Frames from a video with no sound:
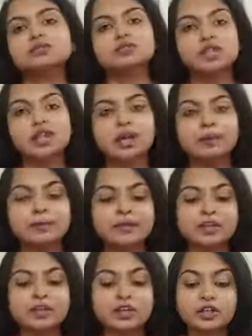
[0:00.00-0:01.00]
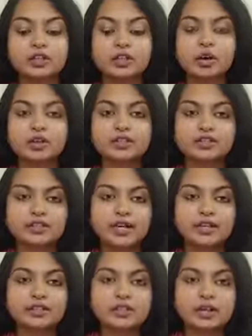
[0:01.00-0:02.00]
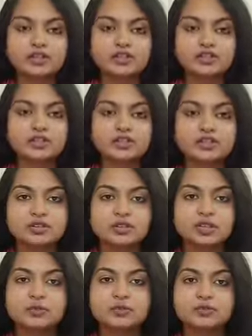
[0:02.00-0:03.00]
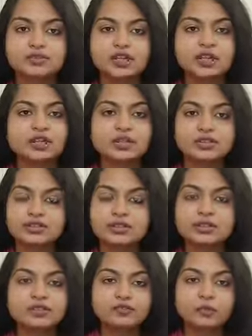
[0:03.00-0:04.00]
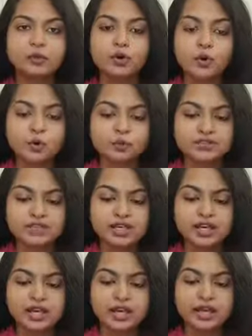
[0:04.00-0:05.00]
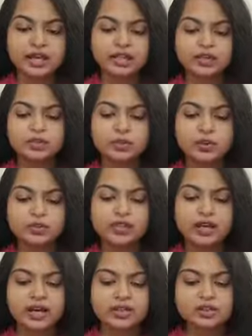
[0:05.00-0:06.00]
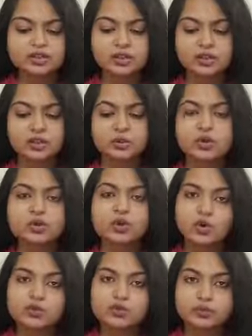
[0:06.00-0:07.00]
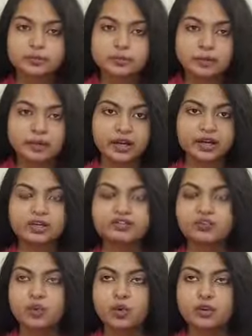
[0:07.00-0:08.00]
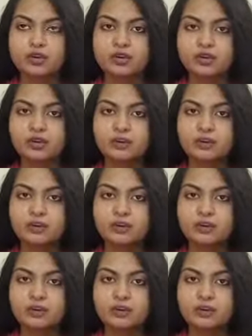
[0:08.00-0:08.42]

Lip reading: come here on site, and just train and study from your homes. And with that, you can also prepare for the